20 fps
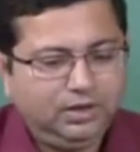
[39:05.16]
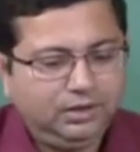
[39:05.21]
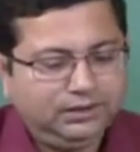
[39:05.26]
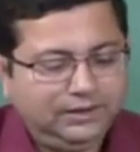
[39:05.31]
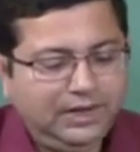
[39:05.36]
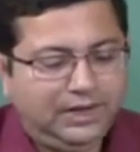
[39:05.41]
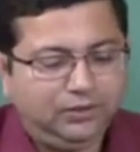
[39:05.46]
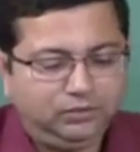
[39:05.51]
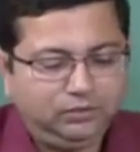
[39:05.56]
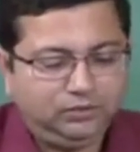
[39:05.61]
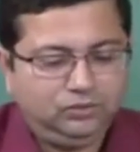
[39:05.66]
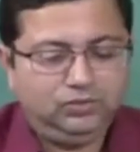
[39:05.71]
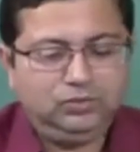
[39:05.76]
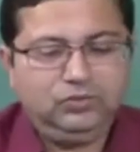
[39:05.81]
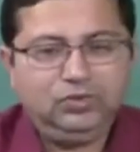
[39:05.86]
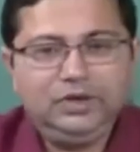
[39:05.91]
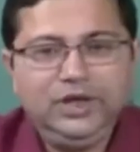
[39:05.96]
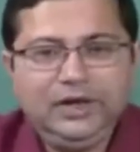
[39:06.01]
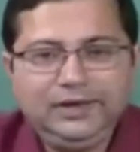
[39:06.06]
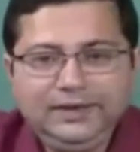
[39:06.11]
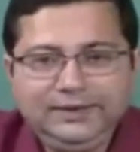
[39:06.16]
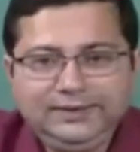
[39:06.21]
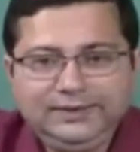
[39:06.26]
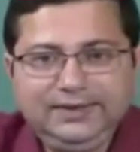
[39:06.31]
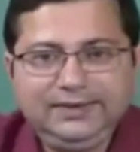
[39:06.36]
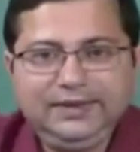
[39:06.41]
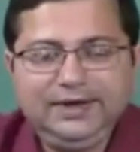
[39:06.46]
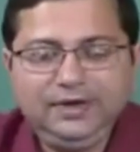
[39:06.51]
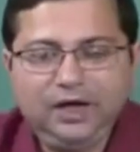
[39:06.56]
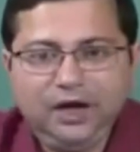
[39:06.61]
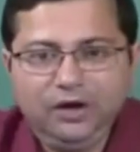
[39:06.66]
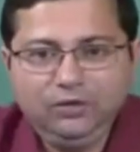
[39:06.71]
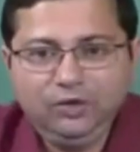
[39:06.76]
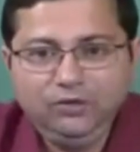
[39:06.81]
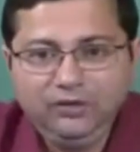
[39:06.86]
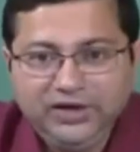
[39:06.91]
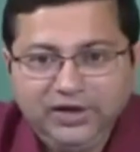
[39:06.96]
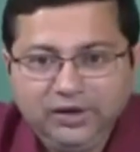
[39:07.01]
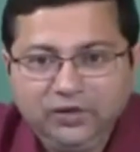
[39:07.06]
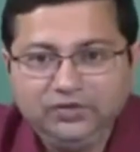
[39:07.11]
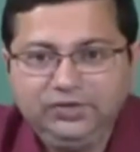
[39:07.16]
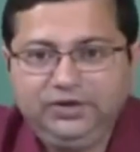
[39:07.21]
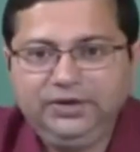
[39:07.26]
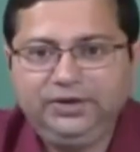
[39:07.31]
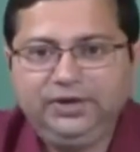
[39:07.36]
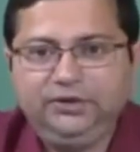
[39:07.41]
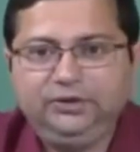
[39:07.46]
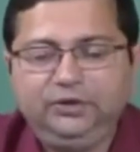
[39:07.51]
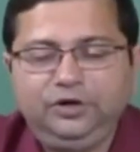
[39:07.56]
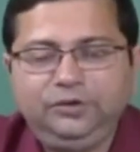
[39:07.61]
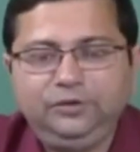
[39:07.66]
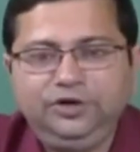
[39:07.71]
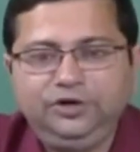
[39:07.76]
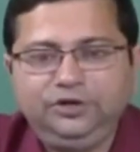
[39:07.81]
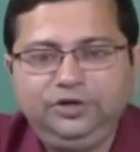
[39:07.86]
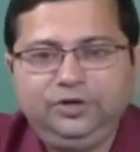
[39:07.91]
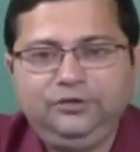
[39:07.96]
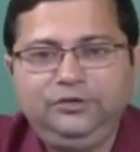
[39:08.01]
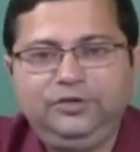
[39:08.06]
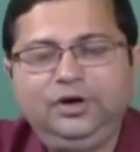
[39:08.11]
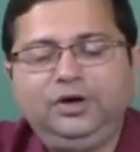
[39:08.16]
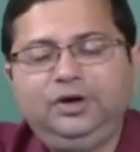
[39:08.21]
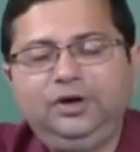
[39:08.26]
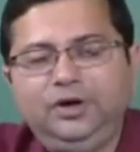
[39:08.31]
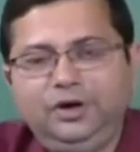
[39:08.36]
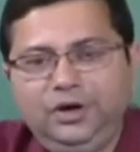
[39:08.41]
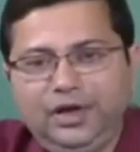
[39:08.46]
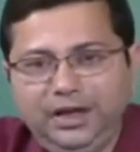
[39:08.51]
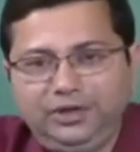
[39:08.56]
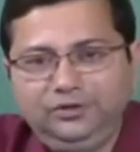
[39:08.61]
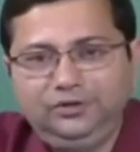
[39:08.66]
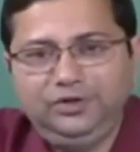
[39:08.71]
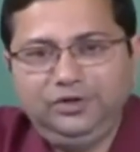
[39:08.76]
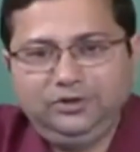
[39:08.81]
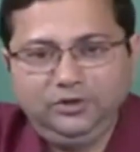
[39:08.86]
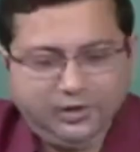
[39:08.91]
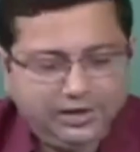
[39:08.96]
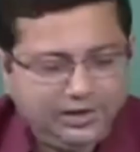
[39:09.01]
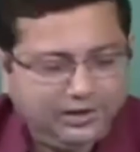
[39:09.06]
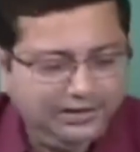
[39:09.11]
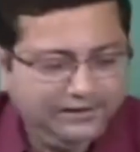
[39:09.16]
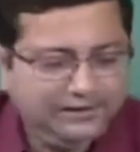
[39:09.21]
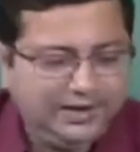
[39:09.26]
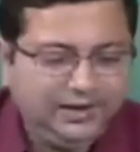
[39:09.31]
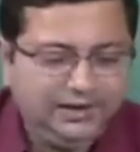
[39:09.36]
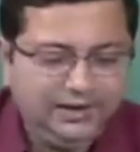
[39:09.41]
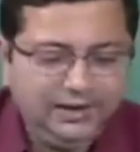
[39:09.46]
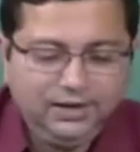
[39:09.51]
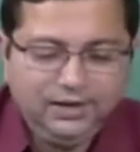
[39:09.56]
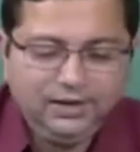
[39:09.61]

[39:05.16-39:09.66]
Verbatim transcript: Now, let us see that how do we use this information for actual rocket design.